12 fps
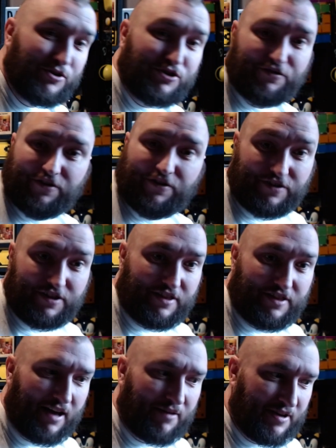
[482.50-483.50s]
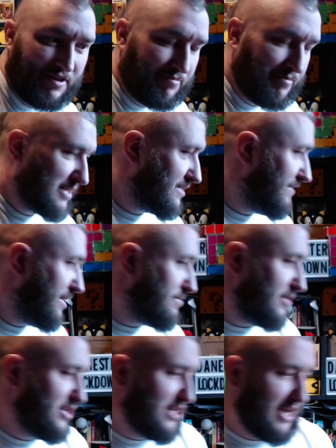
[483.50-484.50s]
Other than that, massively
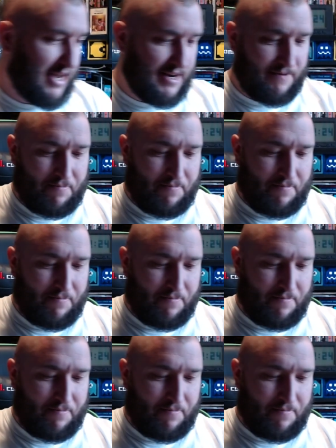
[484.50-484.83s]
appreciated.